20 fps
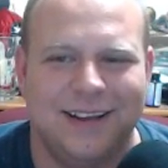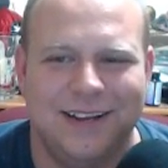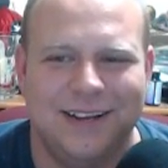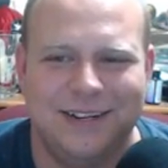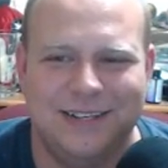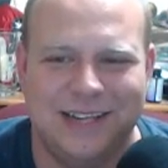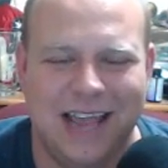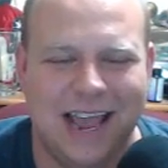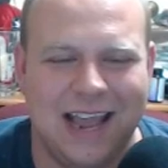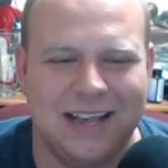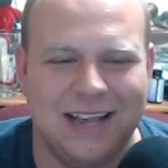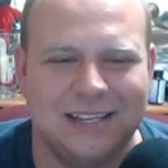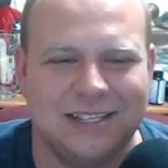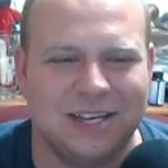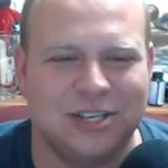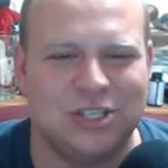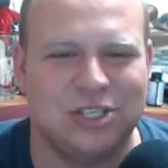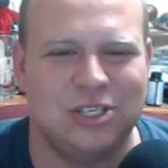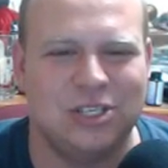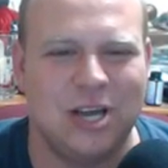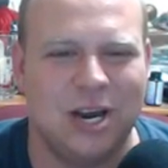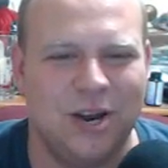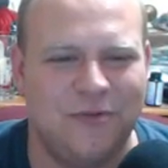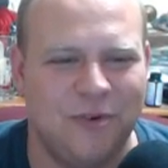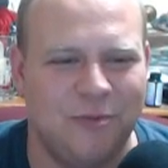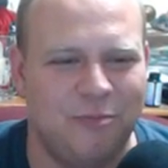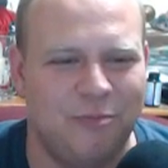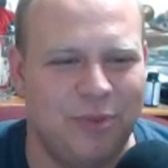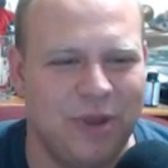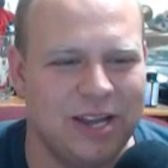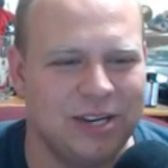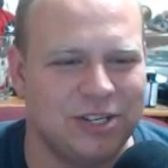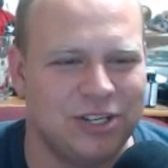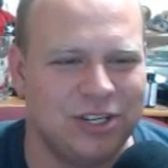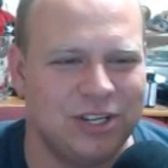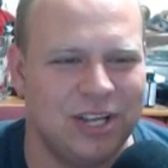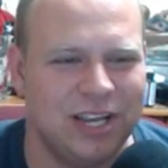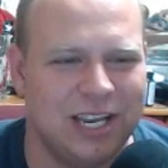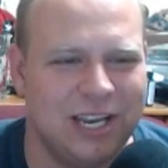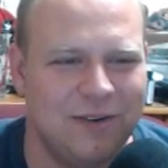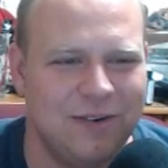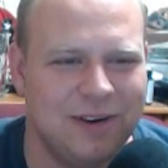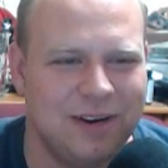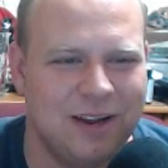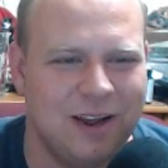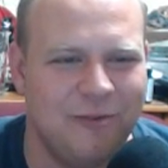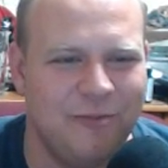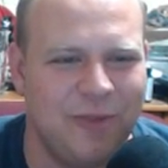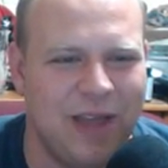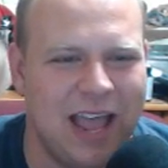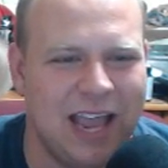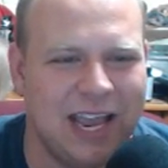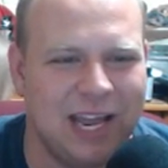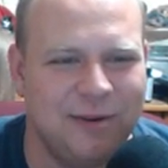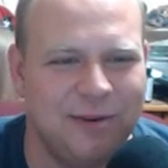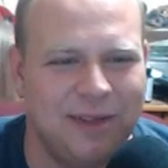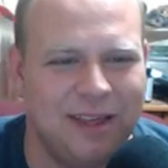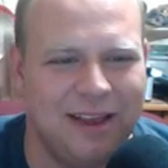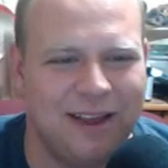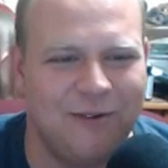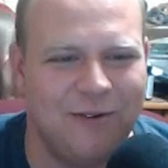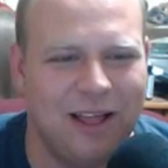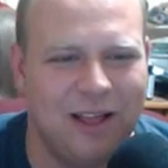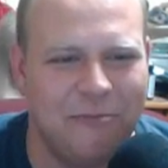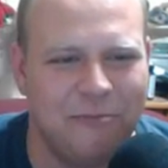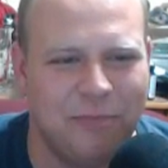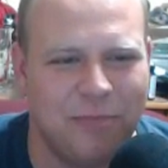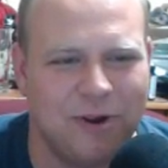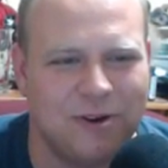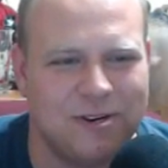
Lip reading: He's like, son of a bitch. Like, he would come back and be like, well, I burnt